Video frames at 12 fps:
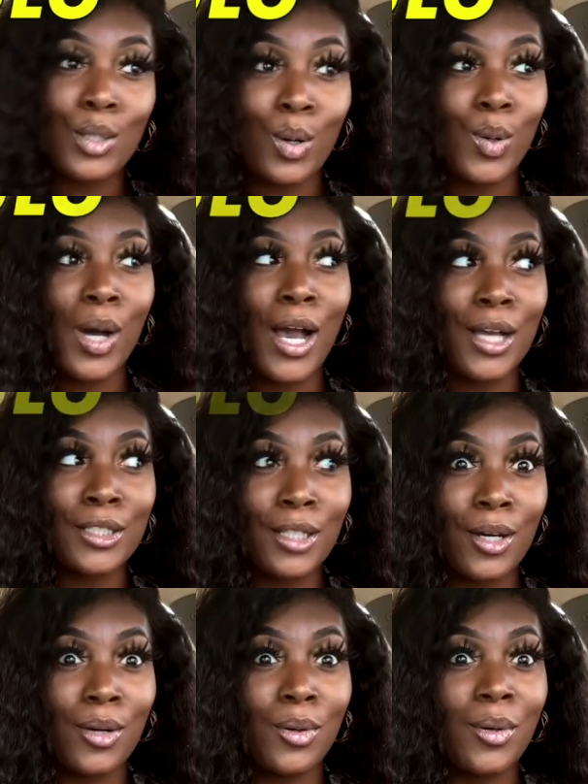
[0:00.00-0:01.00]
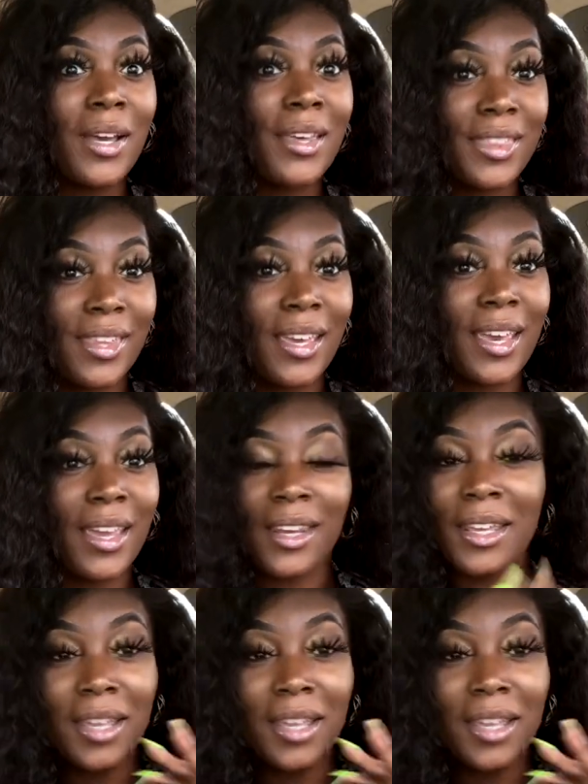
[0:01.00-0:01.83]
So I know that